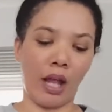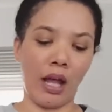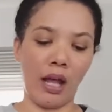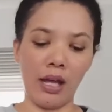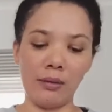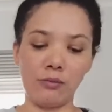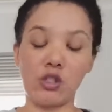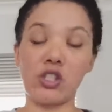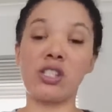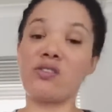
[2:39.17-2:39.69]

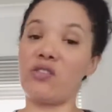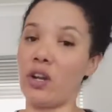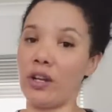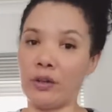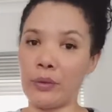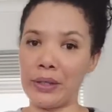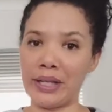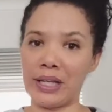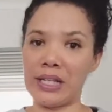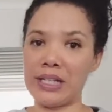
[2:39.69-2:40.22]
I'm just
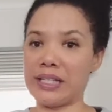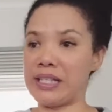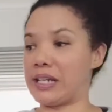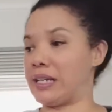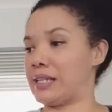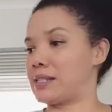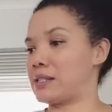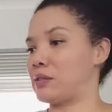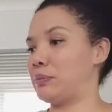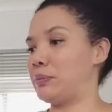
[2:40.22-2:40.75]
following a
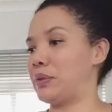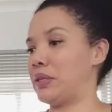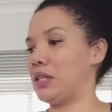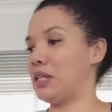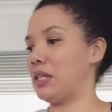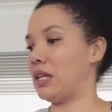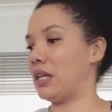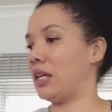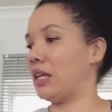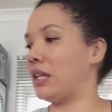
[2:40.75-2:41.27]

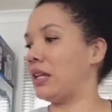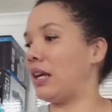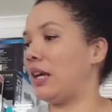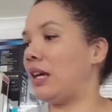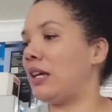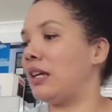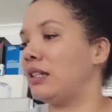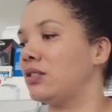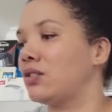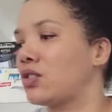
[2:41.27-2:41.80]
recipe and
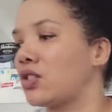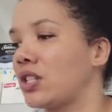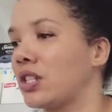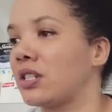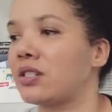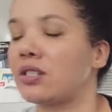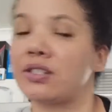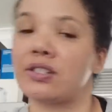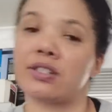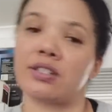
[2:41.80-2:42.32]
I
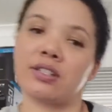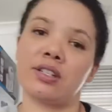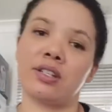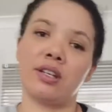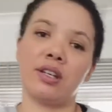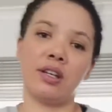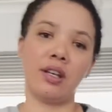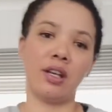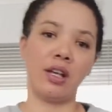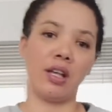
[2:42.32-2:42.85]
just
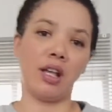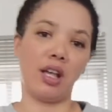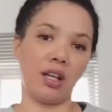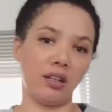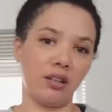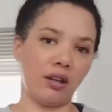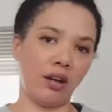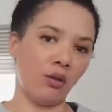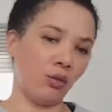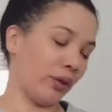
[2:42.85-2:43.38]

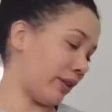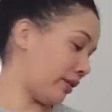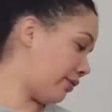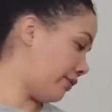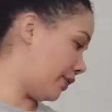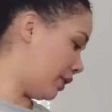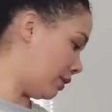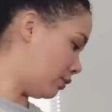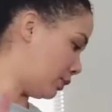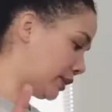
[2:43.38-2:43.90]
go with the
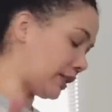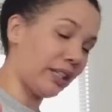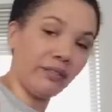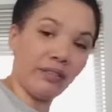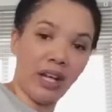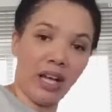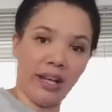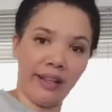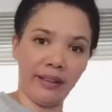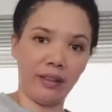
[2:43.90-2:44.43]
flow,
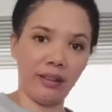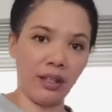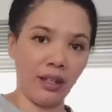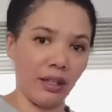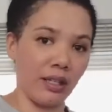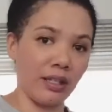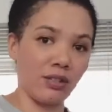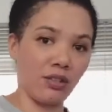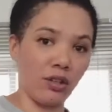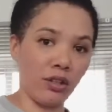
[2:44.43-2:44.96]
whatever I
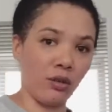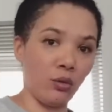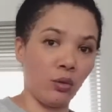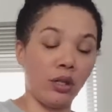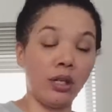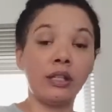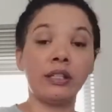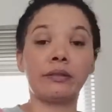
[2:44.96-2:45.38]
think is going to work.